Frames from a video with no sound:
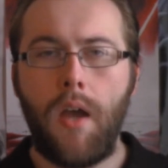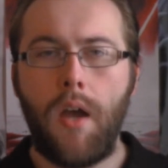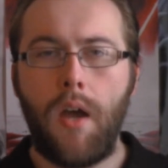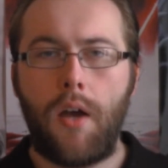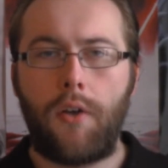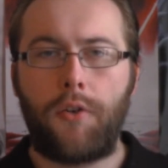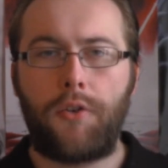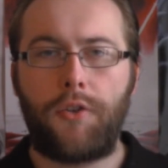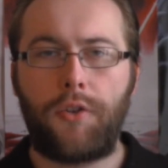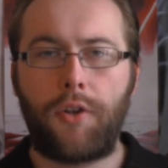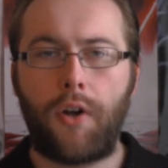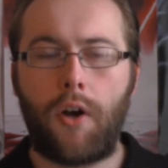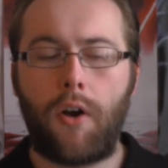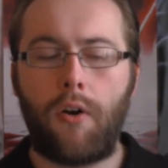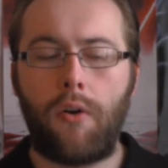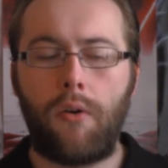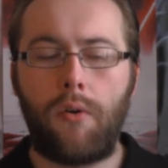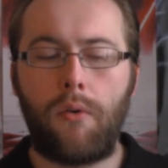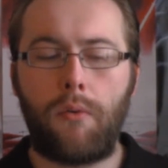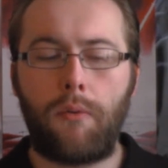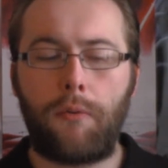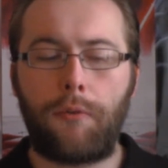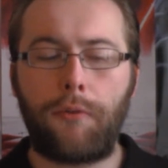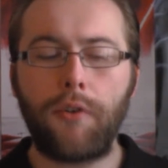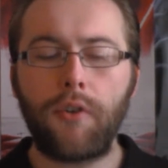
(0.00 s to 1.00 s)

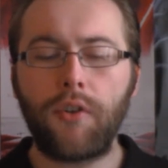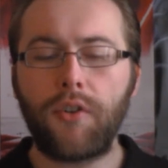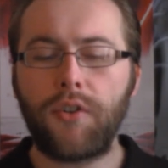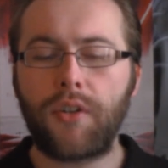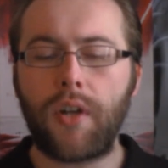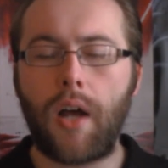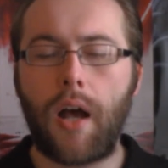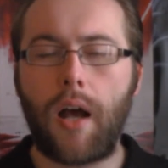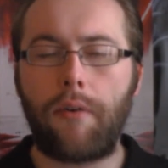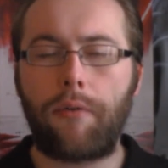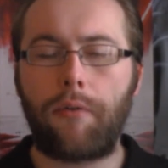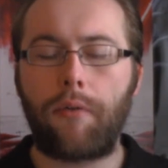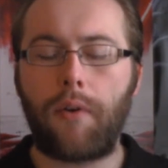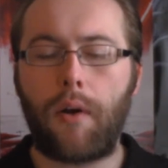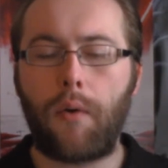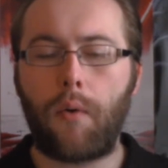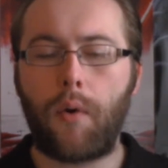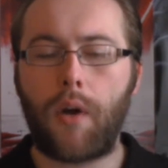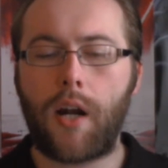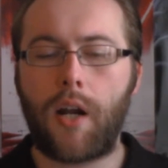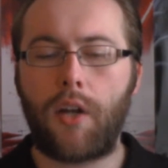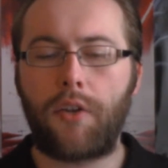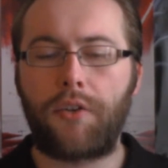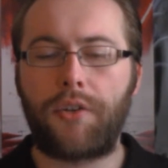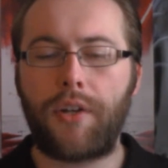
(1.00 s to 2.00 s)
So, first off,
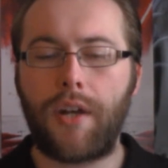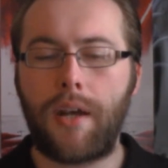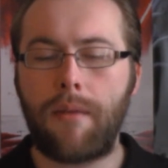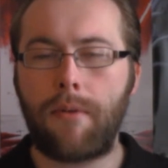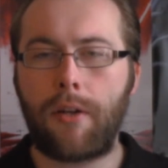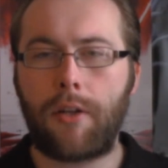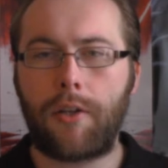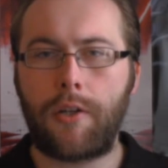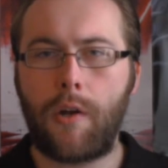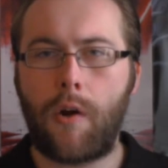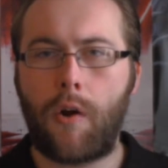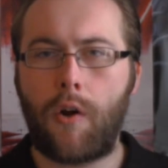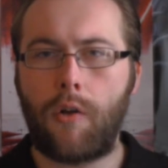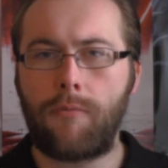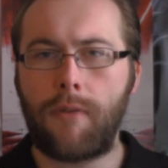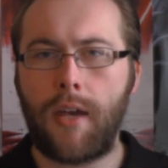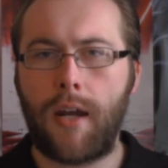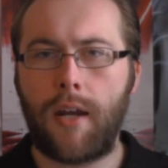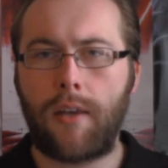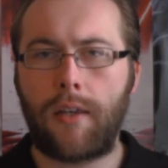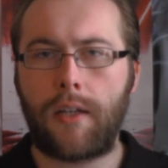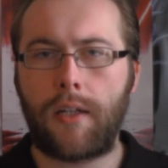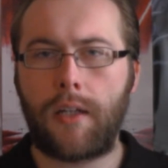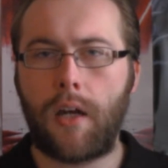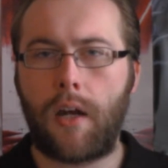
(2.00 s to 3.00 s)
what I'll say about The Old
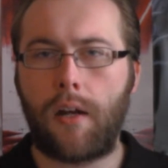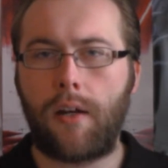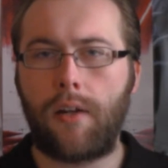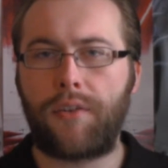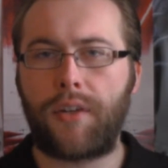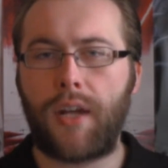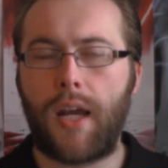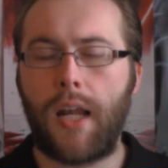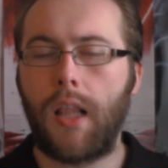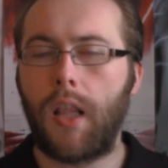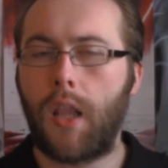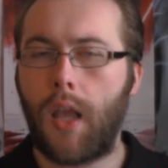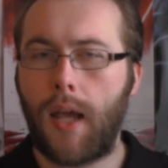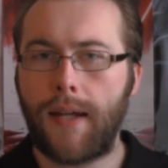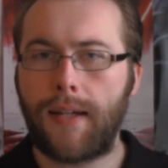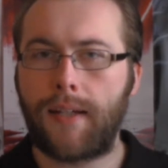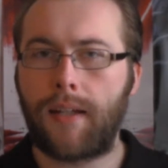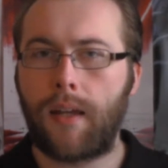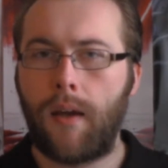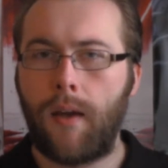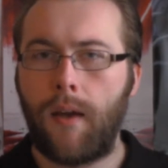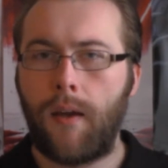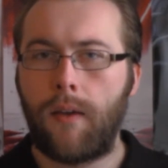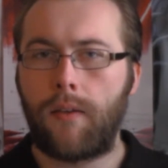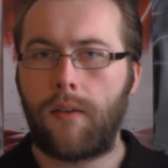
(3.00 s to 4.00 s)
Man and the Gun is I
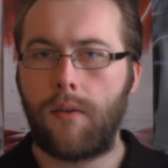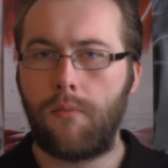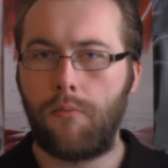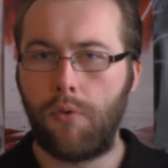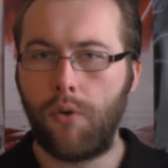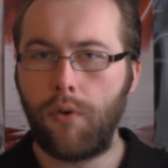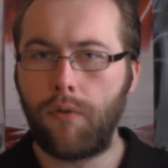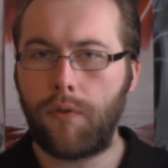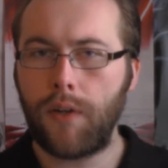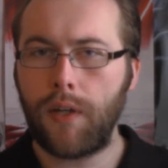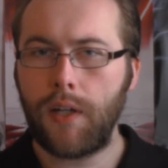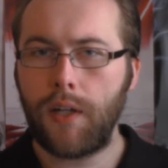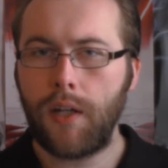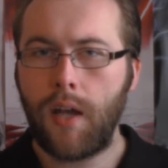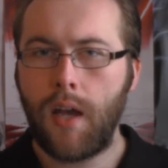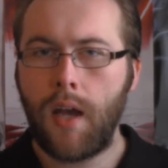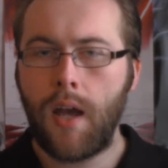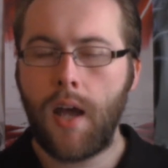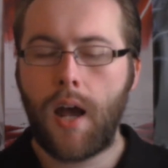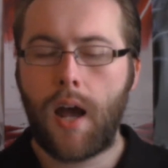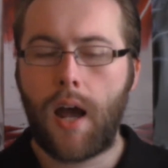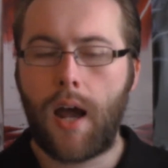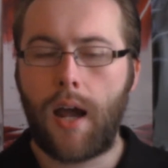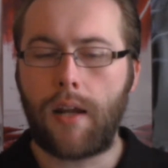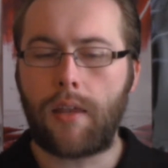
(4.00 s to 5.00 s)
liked the movie.
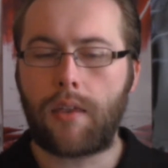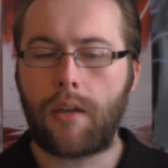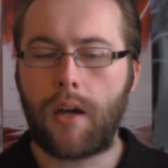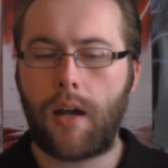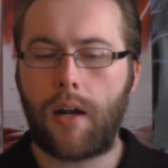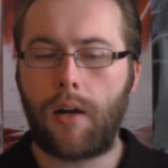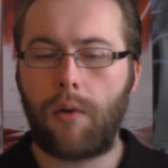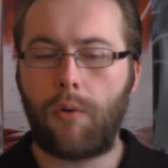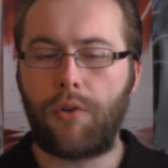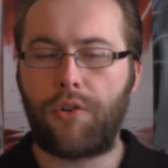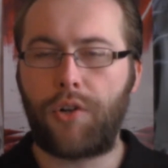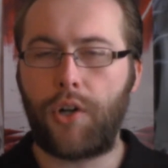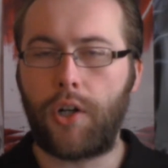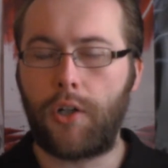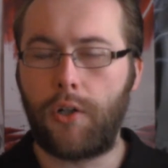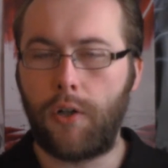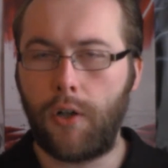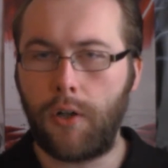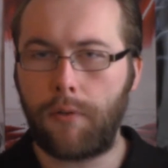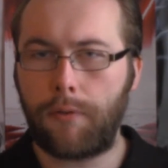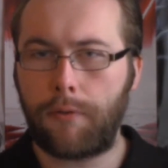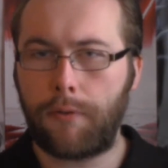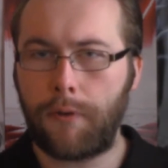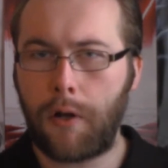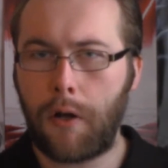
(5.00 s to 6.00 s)
I thought it was a
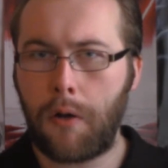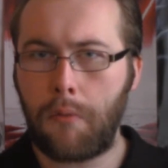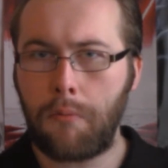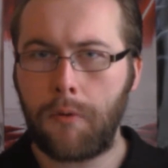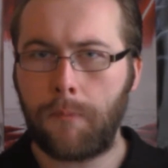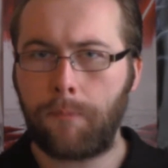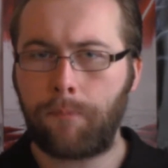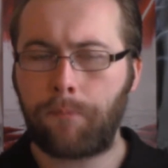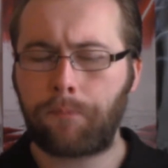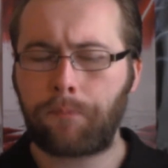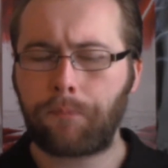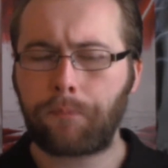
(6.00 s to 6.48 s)
good film.